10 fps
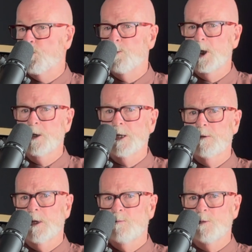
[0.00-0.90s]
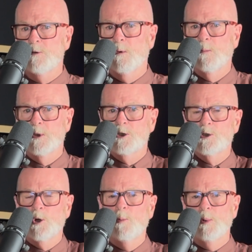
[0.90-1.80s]
building that we
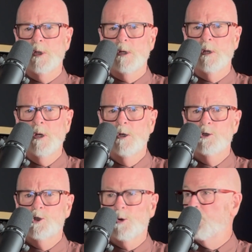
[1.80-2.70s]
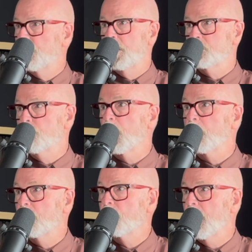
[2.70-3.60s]
just opened in Sherwood has a
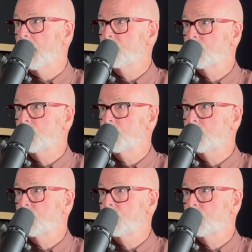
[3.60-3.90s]
parking garage.